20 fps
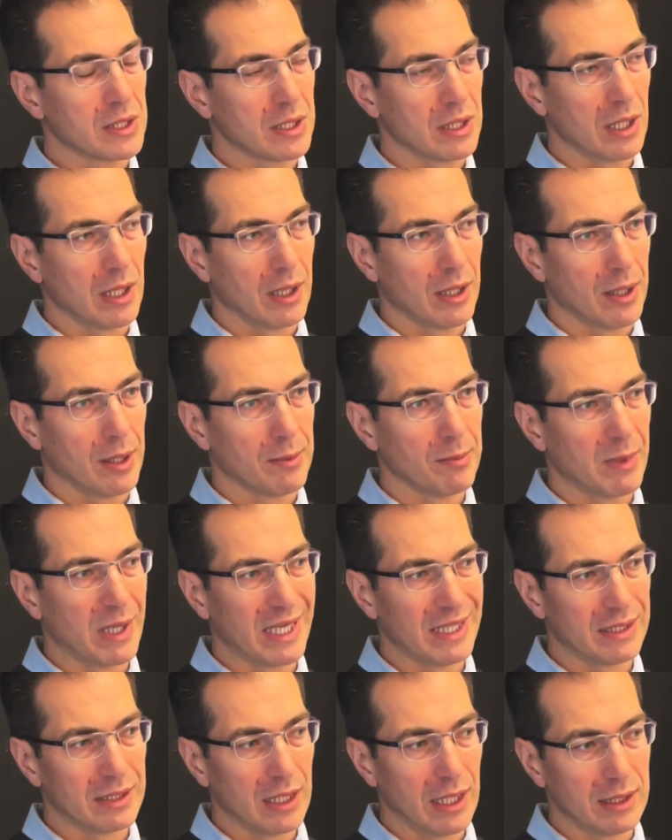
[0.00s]

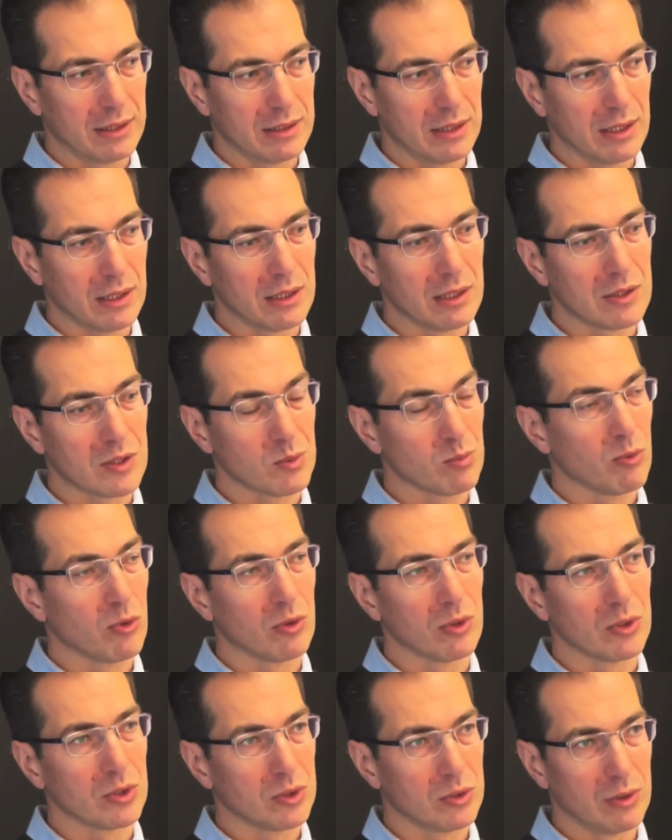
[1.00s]
I think there's
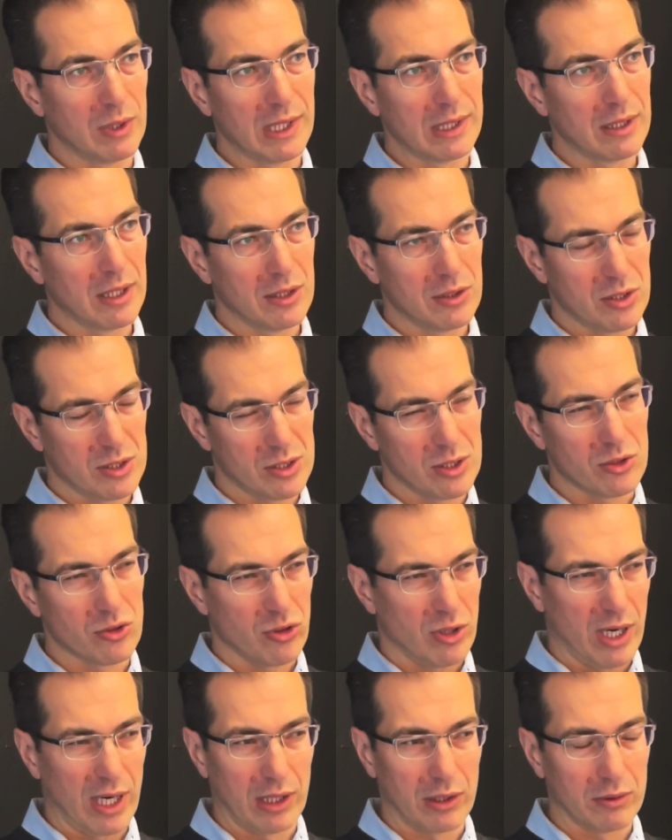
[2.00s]
more to it than just the
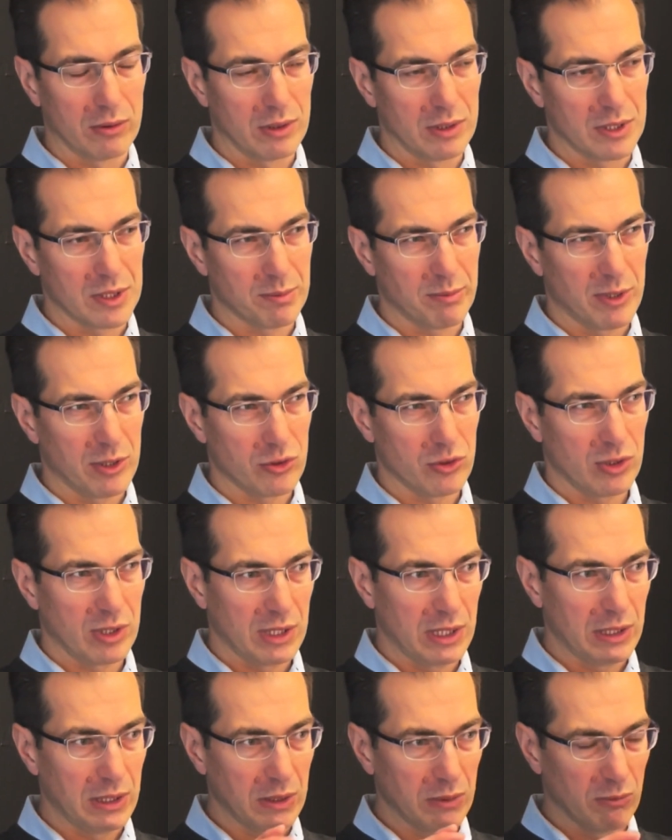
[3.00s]
triangle, and
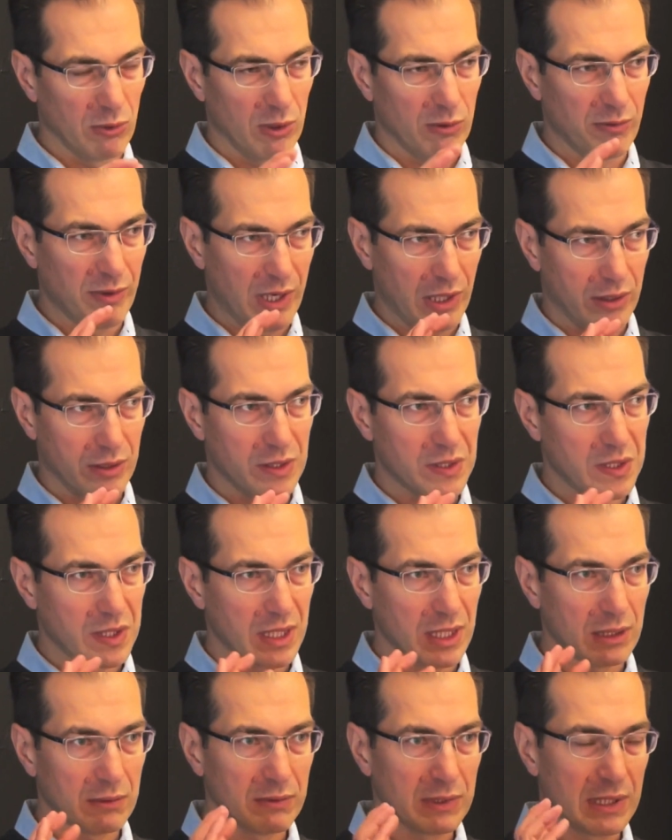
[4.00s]
especially what we are
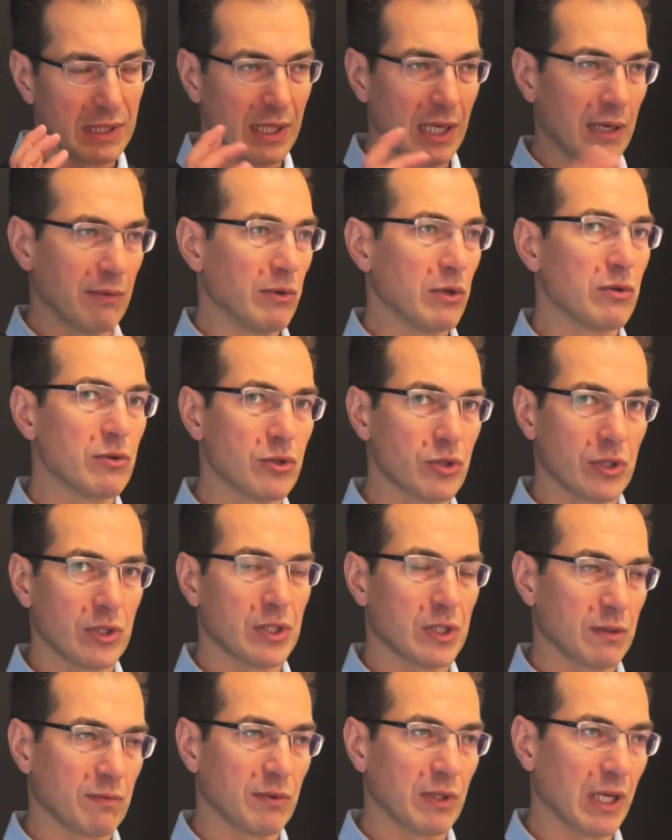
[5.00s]
seeing with the
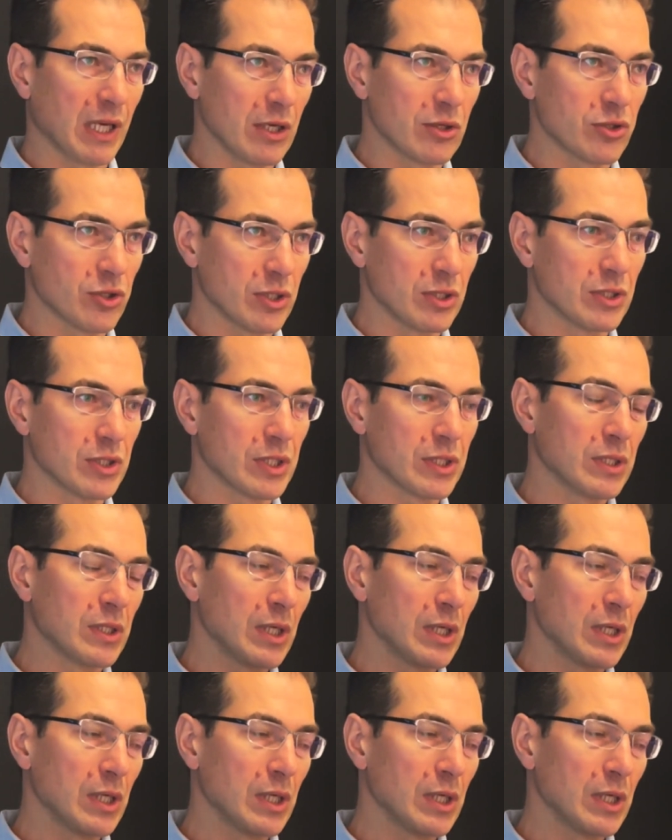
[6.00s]
evolutions of the kitchens